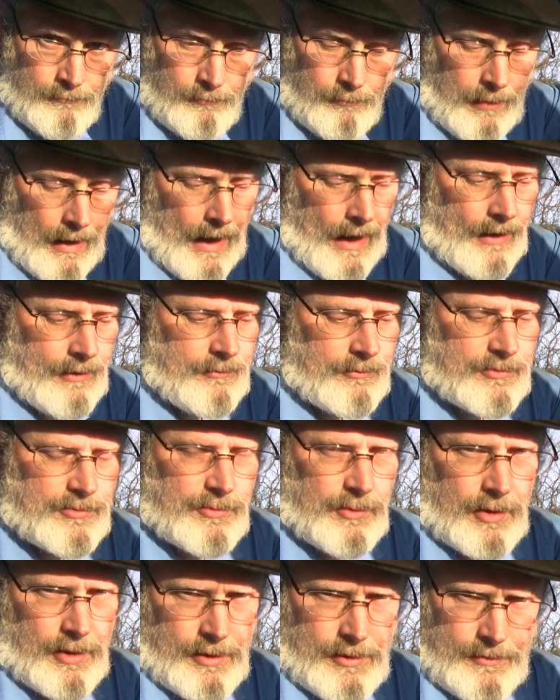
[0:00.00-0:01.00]
Black one's
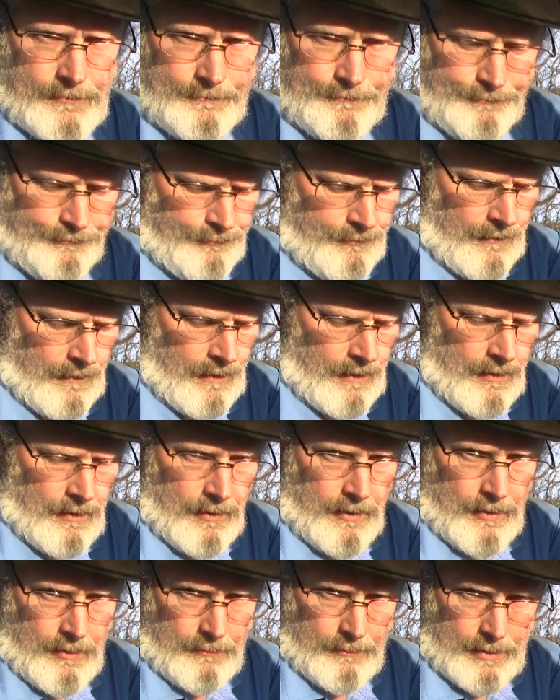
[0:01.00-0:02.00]
working.
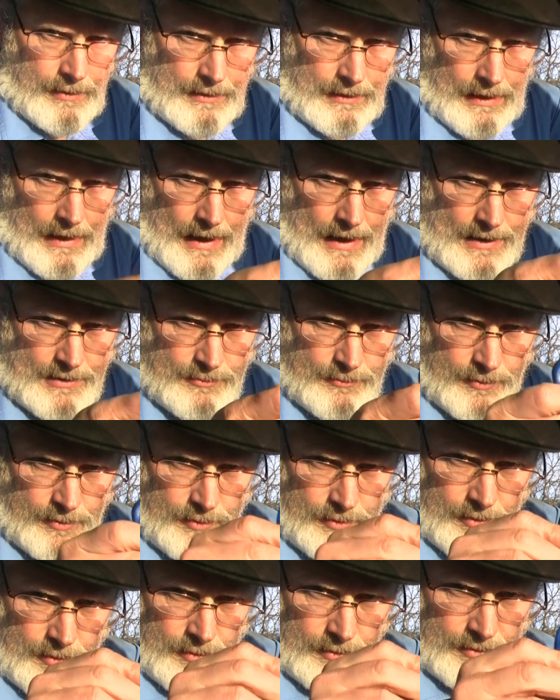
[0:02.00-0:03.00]
But the last one,
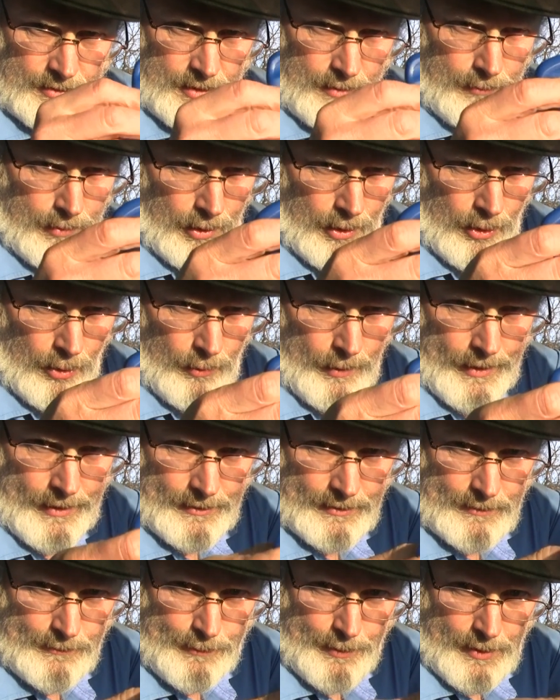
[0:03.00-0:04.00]
the blue
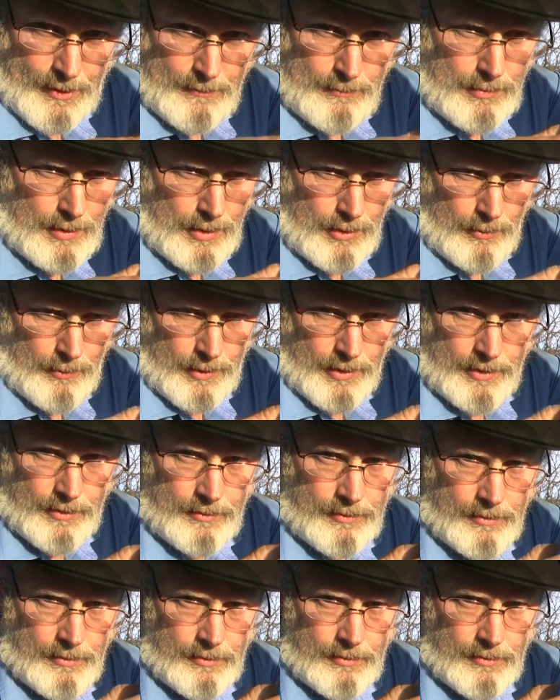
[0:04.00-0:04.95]
one, the pretty blue one.